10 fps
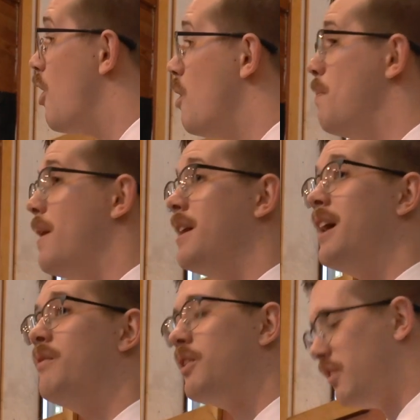open
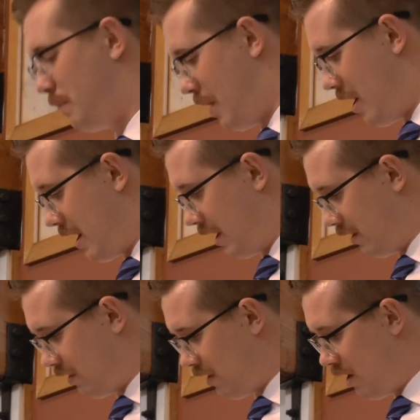and
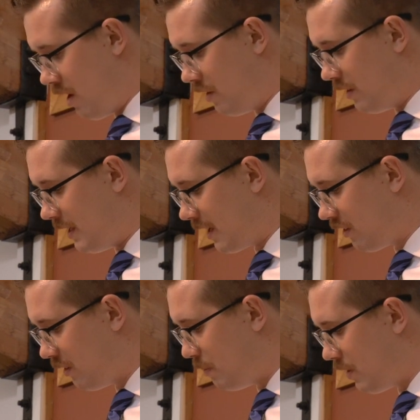respond to the
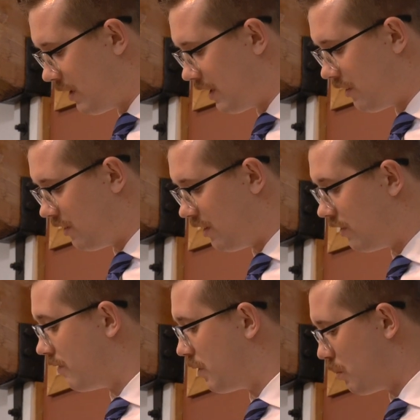
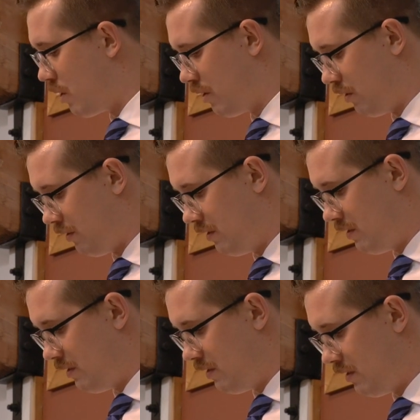experiences of the world.
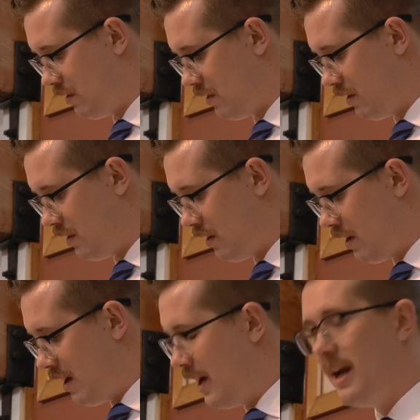
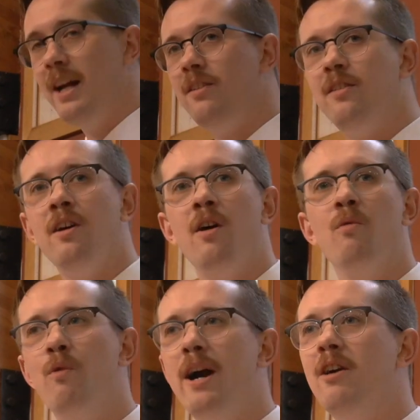It's
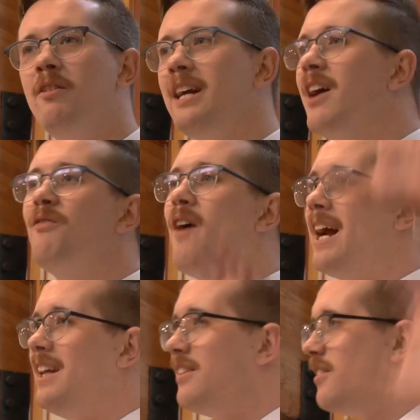rarely a
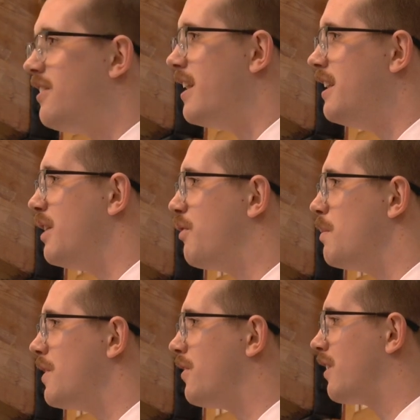light descending
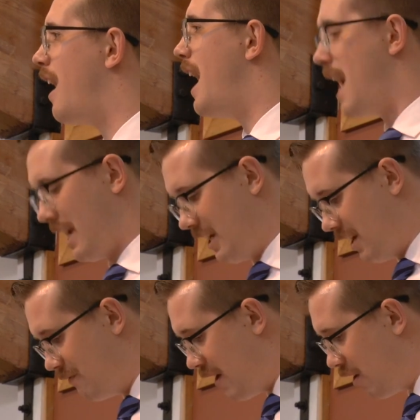from the sky and
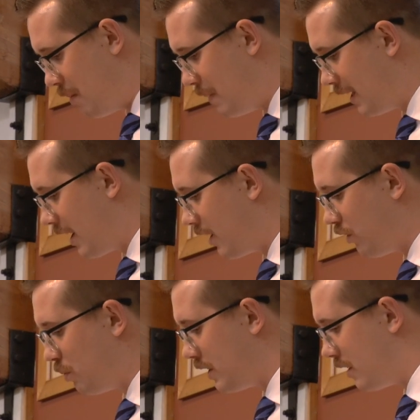enveloping
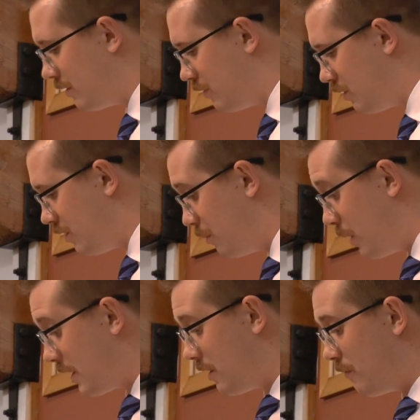us with
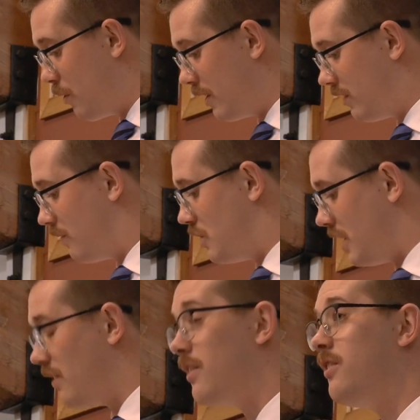the voice of
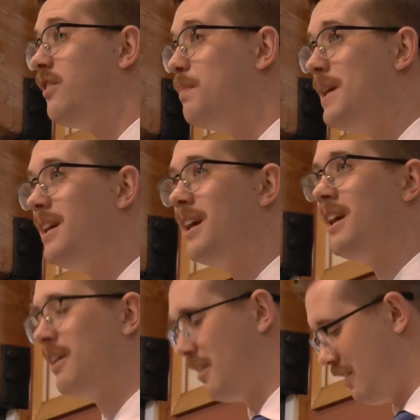Jesus
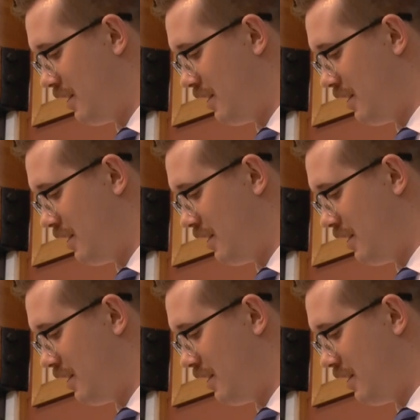speaking,